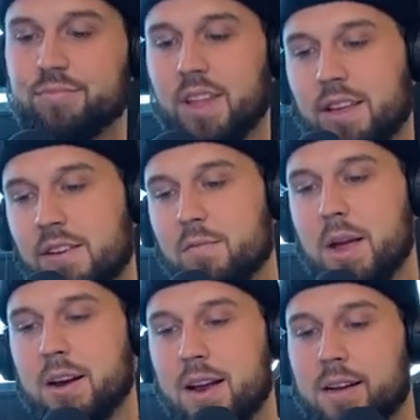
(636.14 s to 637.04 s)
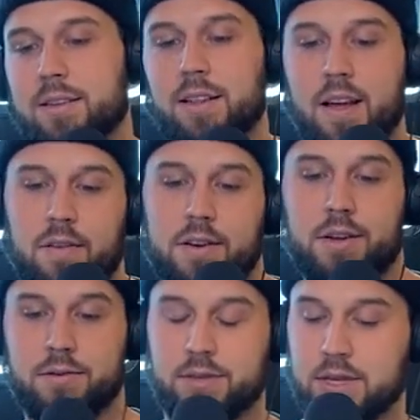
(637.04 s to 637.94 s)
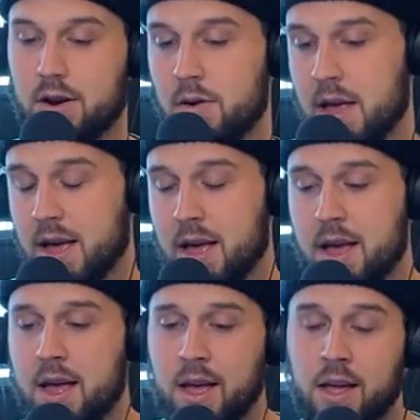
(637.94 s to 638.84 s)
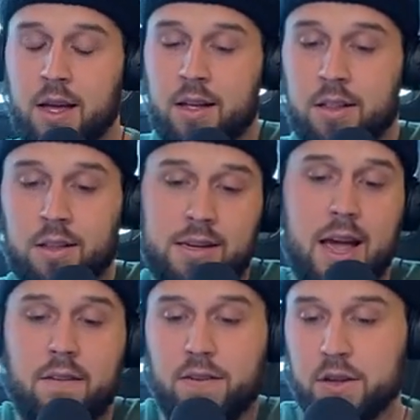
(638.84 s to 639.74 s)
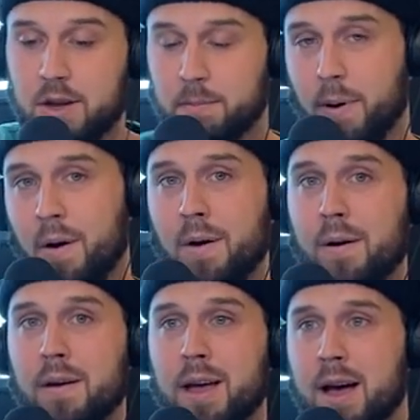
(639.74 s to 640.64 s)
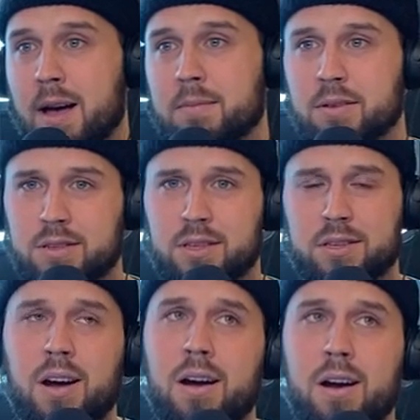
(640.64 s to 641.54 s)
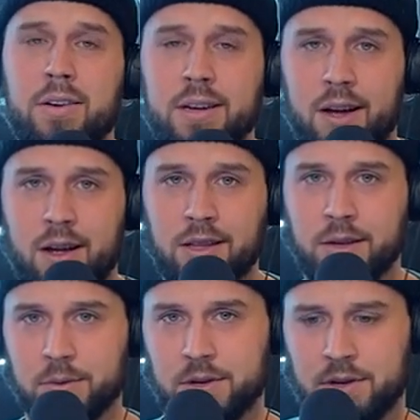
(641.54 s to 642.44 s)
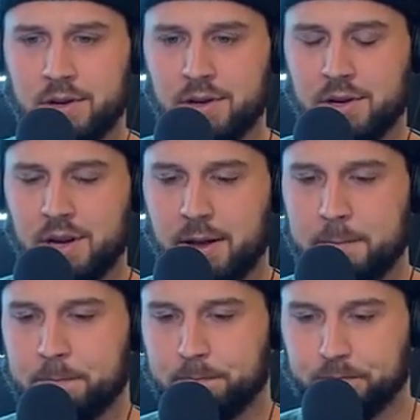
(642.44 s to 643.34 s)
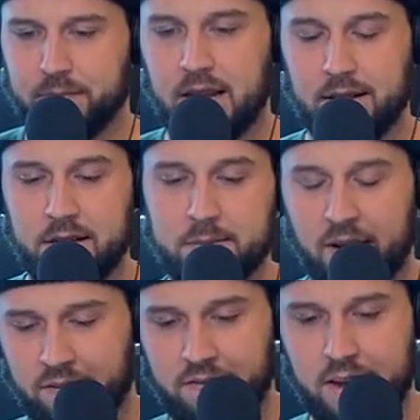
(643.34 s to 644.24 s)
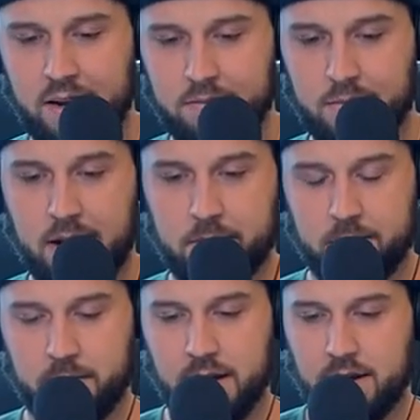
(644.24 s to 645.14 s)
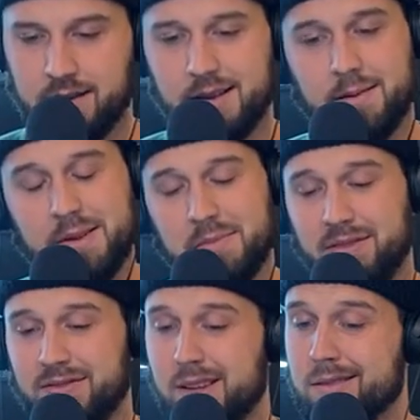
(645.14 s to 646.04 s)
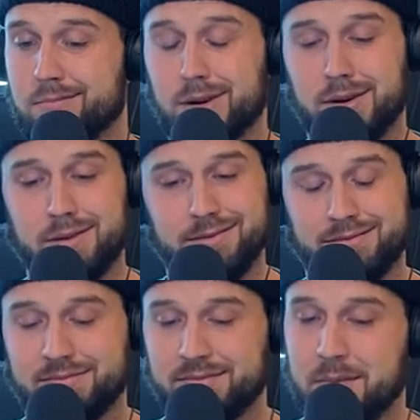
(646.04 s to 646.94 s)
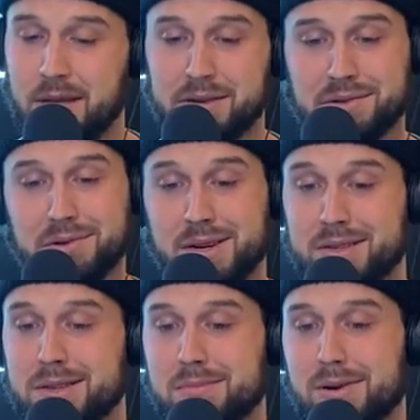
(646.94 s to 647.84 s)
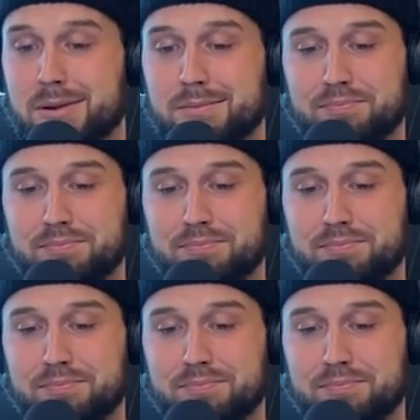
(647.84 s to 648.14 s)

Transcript: you've made a next level, dude. So... Look out for your boy, I'm a star in Hollywood. At least my feet might be, I mean, my feet, bro, the thing's crusty, bro.